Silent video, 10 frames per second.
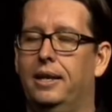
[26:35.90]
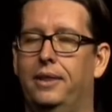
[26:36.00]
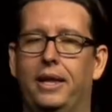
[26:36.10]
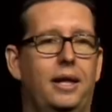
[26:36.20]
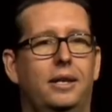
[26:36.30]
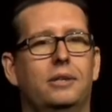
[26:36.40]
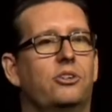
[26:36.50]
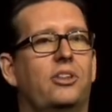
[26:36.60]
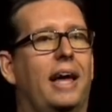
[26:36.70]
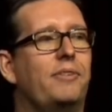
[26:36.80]
then
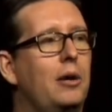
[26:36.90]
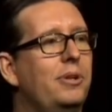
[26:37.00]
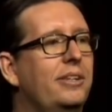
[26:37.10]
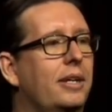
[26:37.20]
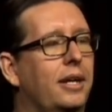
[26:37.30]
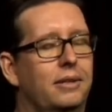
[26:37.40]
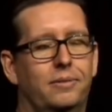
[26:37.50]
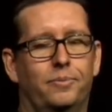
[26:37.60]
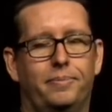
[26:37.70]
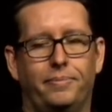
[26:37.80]
just life got busy again.
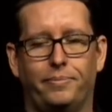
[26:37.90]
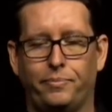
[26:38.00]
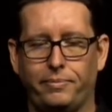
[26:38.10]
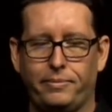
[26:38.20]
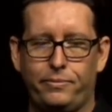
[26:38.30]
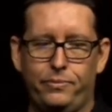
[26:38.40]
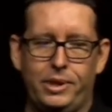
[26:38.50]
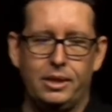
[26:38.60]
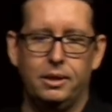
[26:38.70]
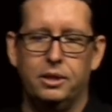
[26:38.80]

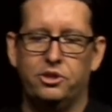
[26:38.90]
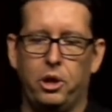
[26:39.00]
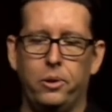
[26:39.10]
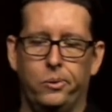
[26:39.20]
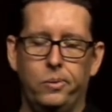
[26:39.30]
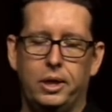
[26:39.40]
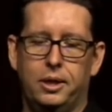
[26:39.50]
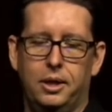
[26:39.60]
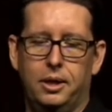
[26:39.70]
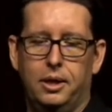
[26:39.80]
So
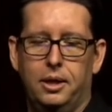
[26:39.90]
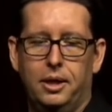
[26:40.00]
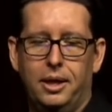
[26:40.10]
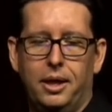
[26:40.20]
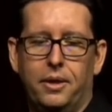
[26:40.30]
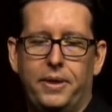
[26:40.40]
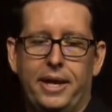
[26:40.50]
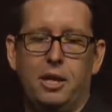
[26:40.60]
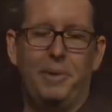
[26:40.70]
then